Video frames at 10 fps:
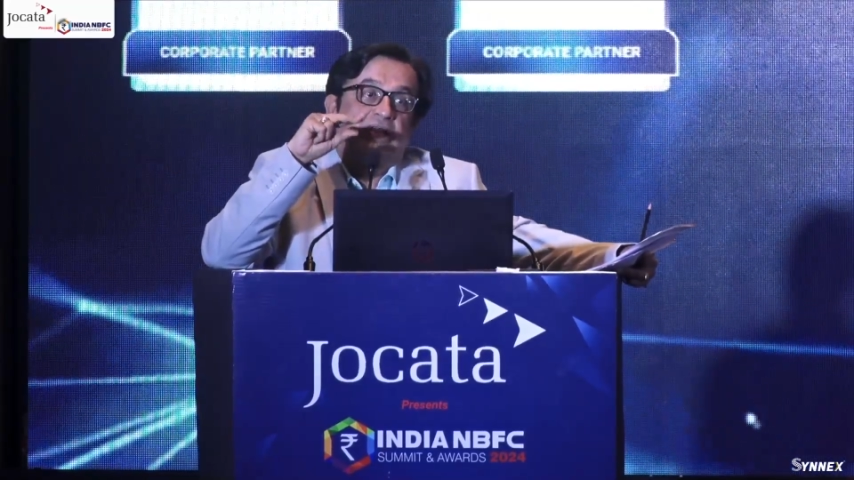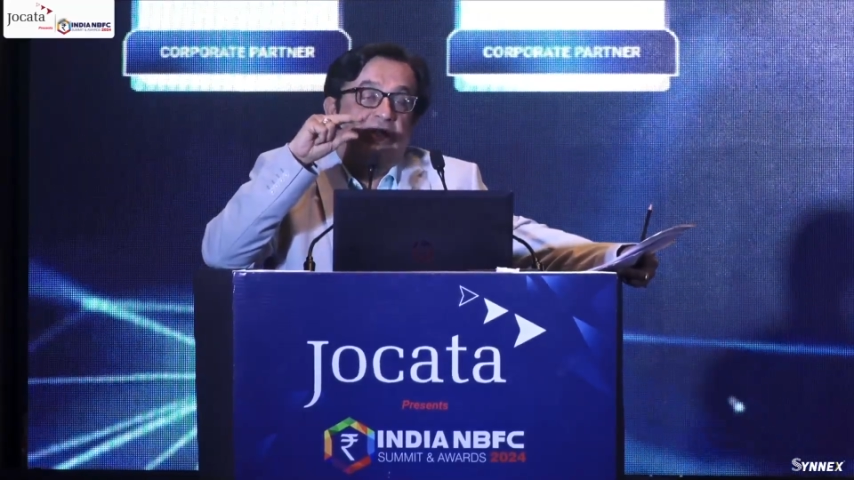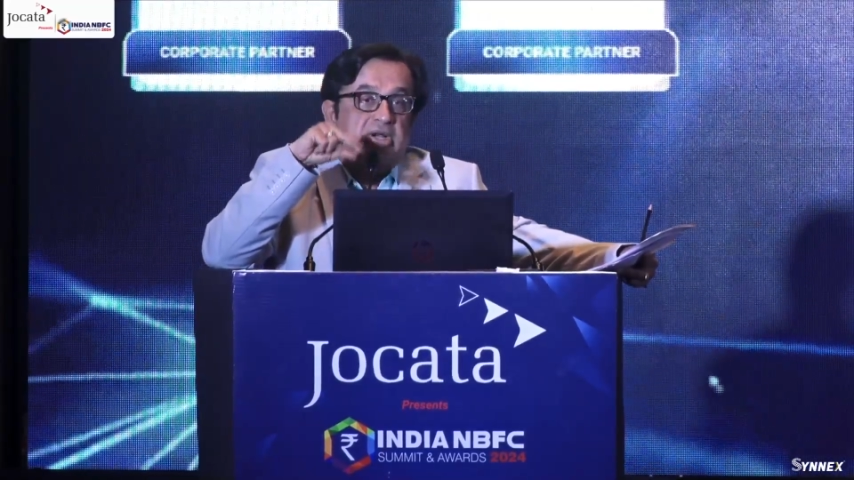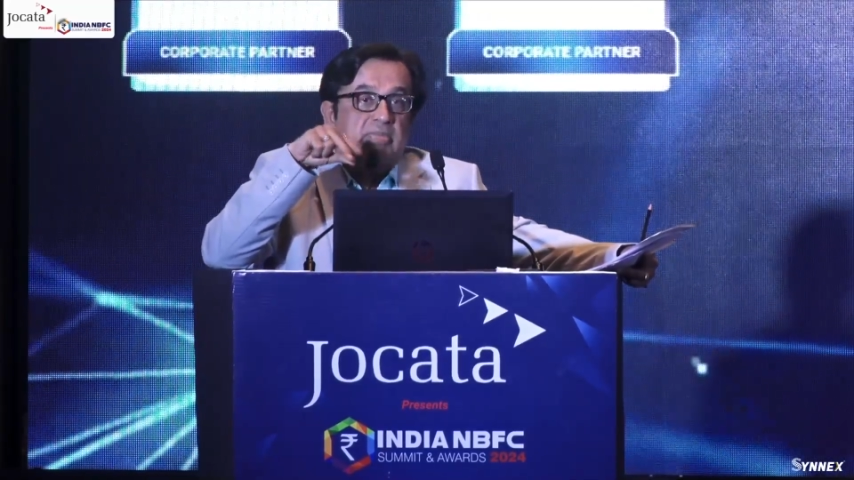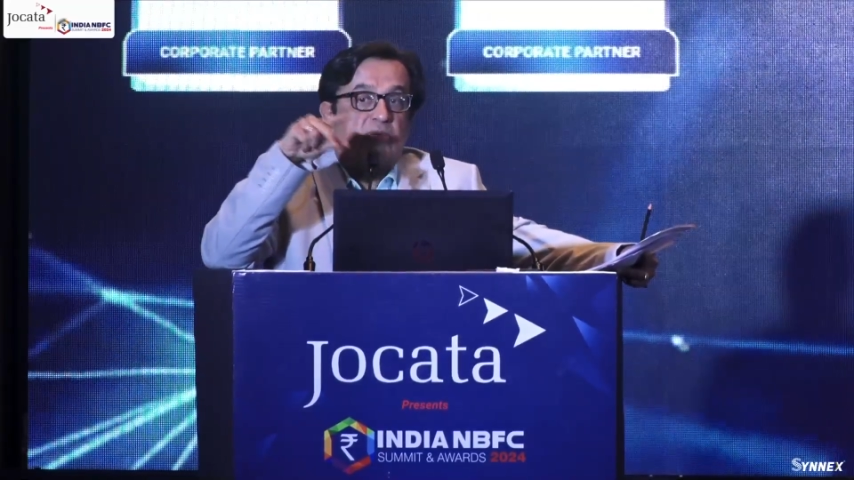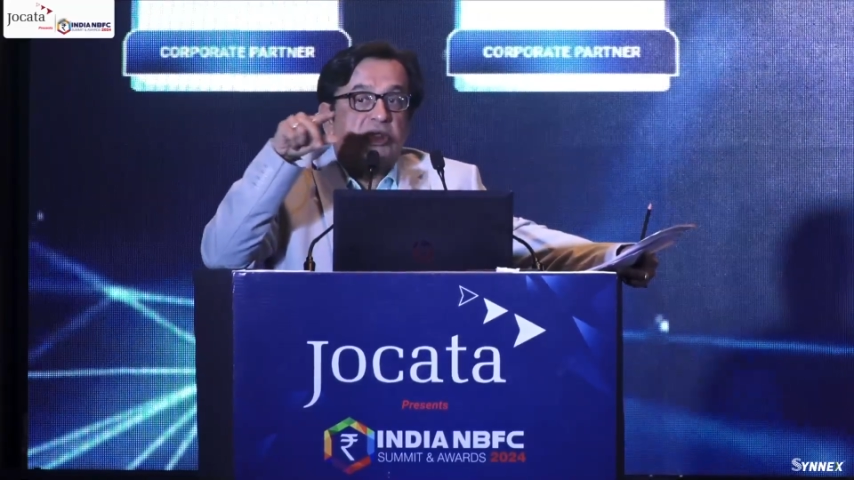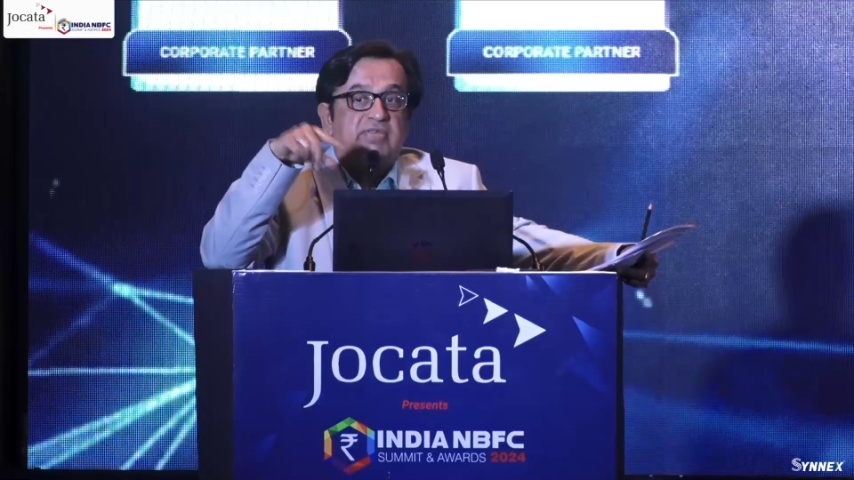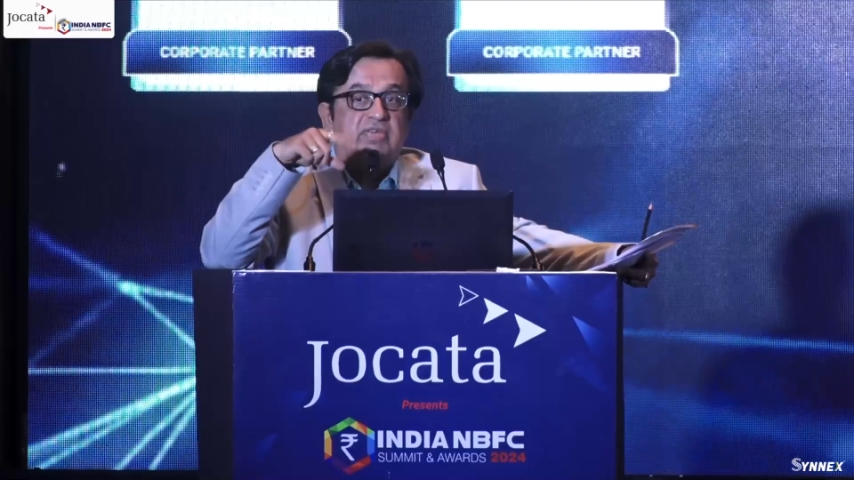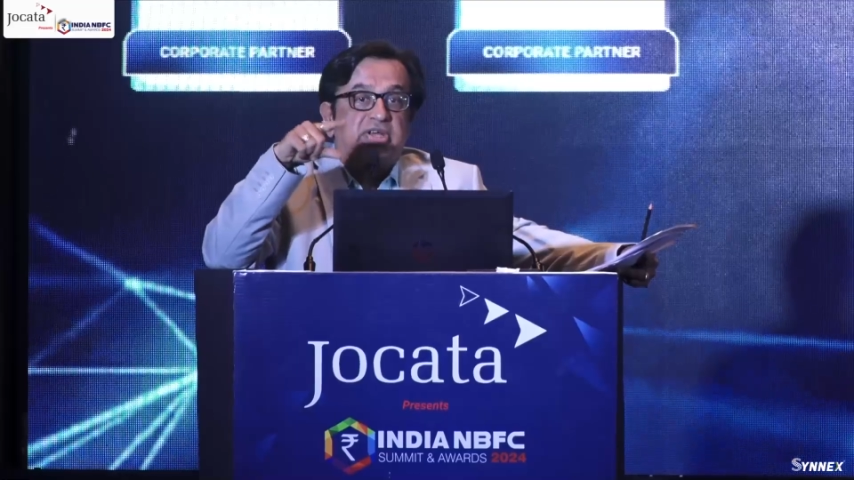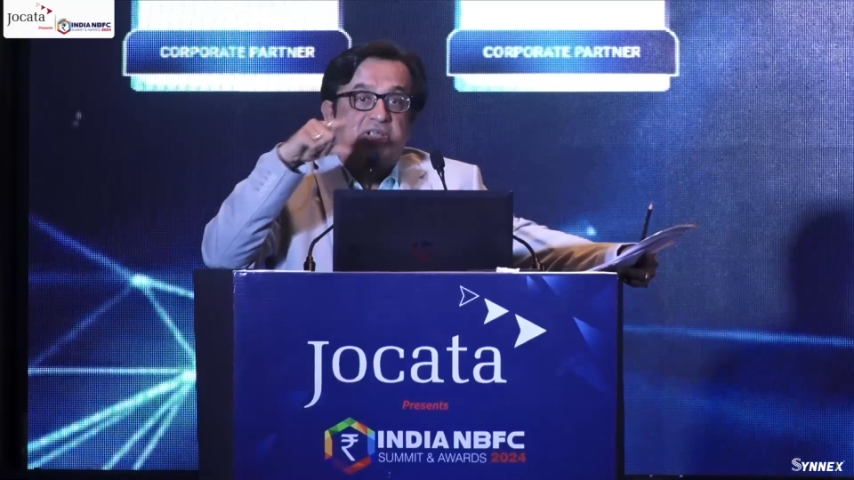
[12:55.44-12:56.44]
Reported,
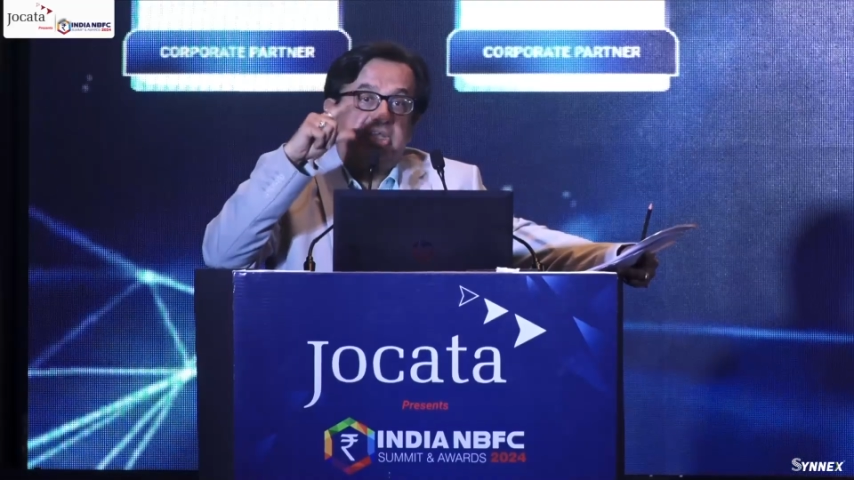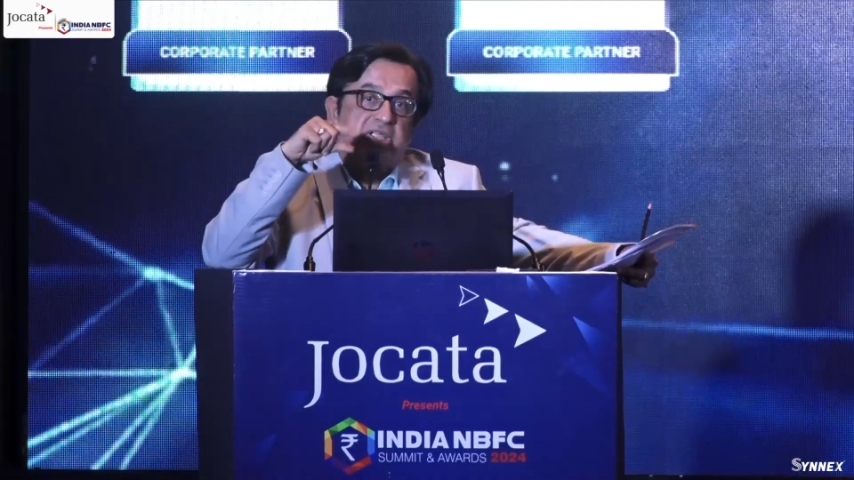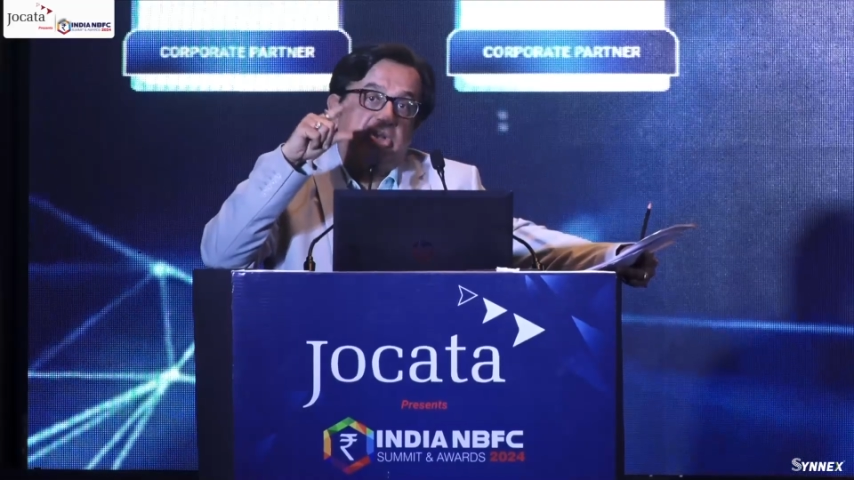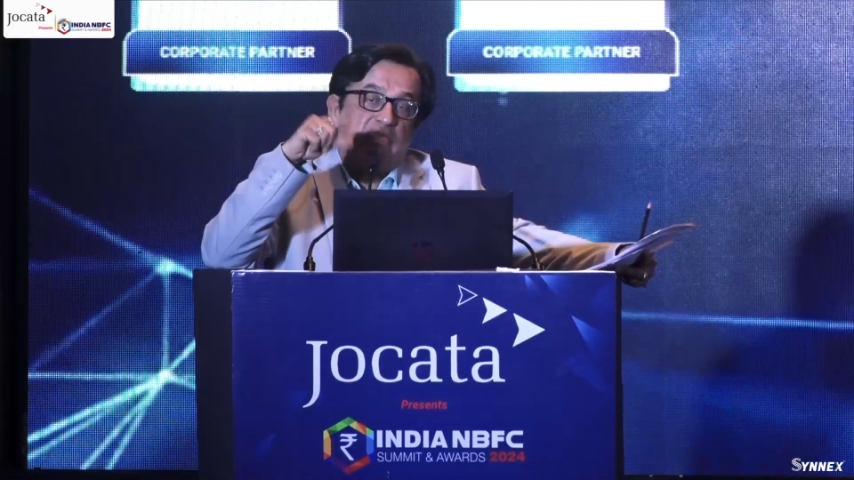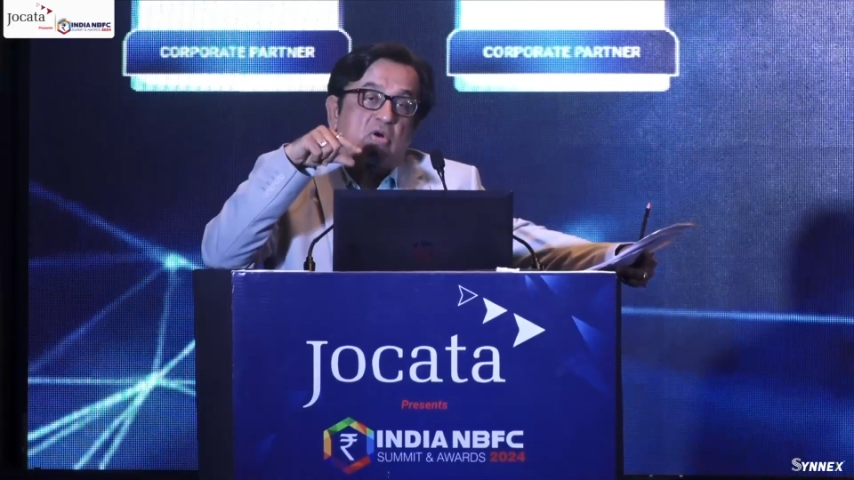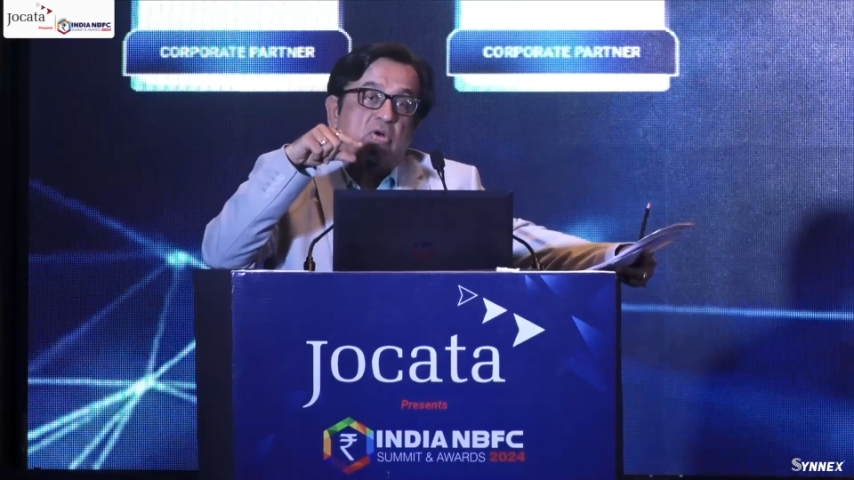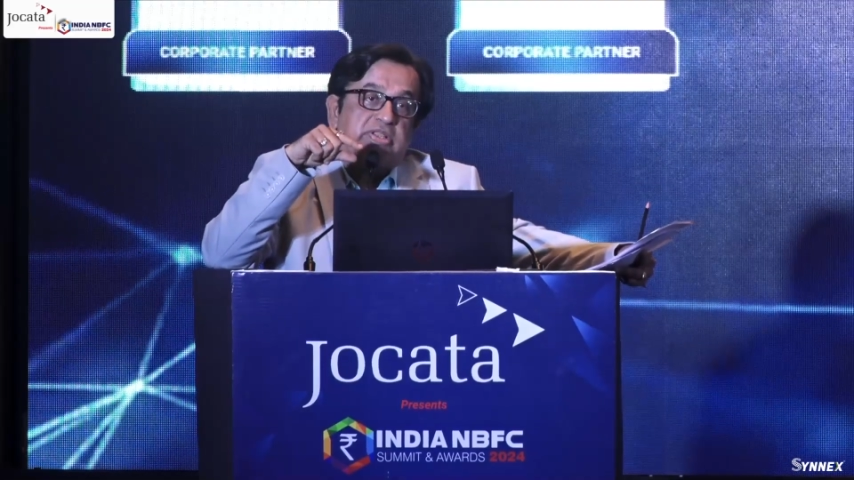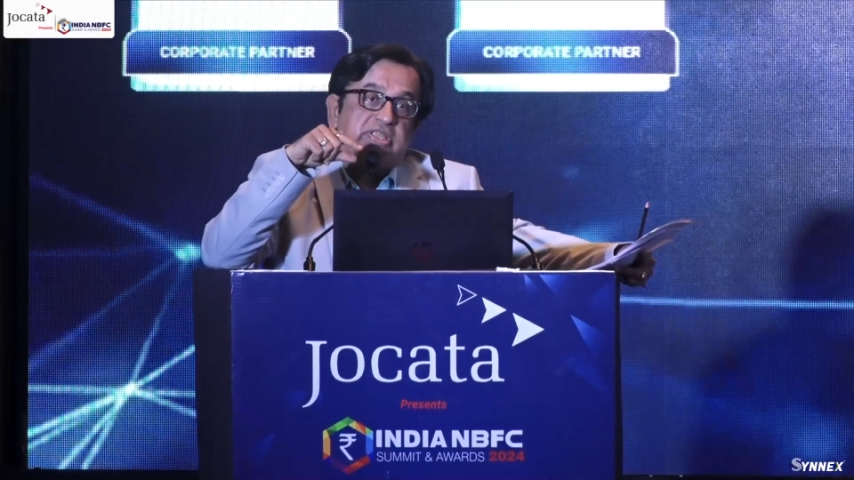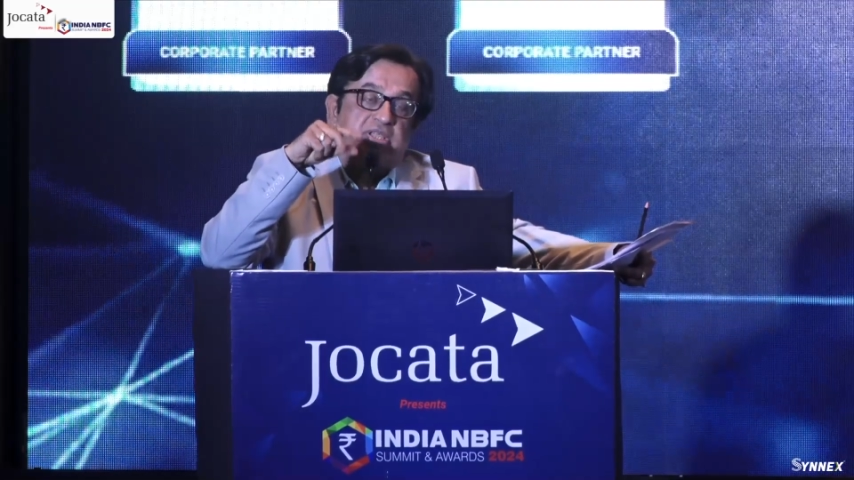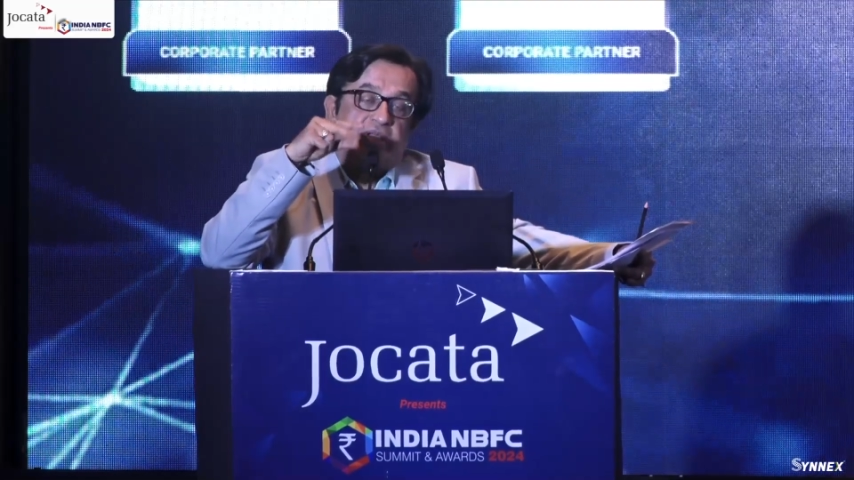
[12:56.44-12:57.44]
we are taking care of all
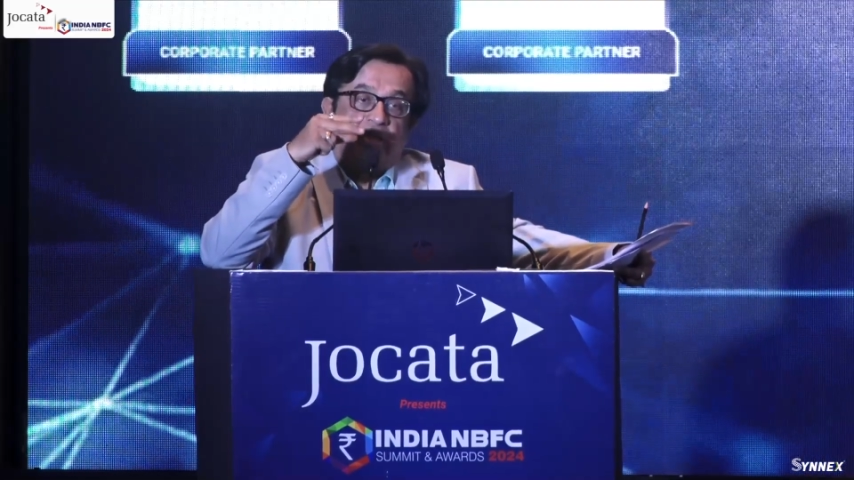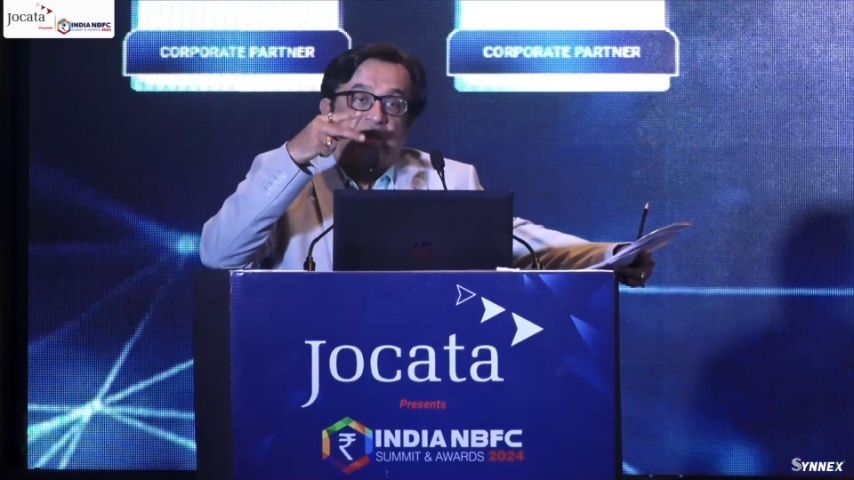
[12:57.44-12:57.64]
the